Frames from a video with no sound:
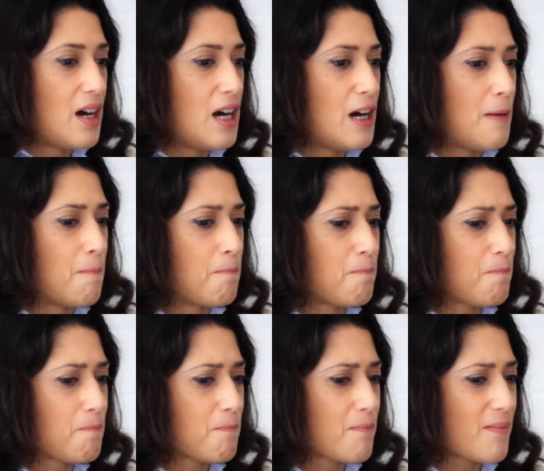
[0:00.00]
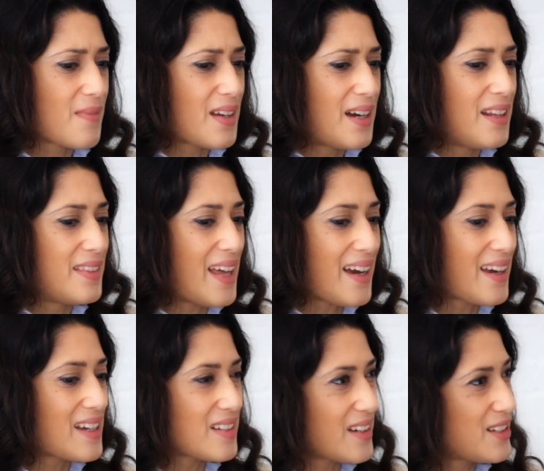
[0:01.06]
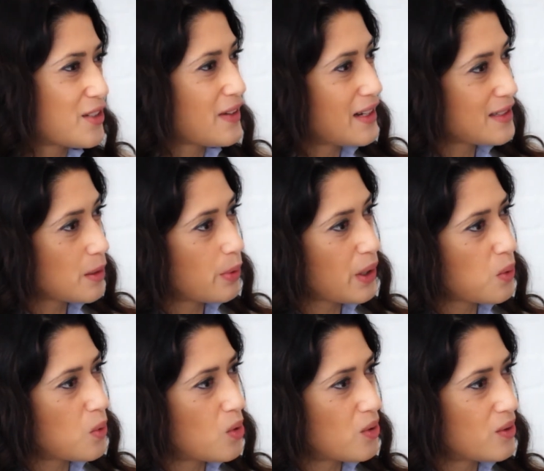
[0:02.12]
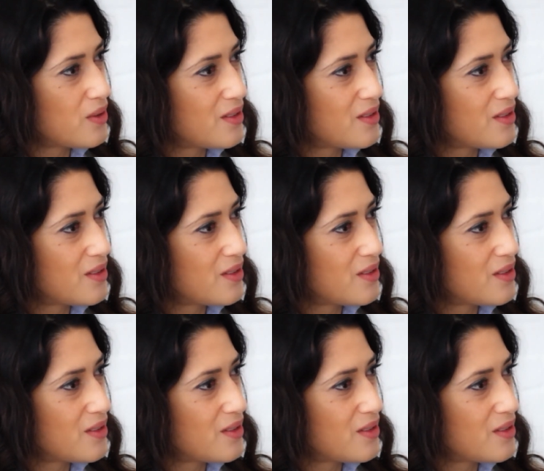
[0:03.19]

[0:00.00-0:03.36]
And in that case, I just feel it's a brick wall.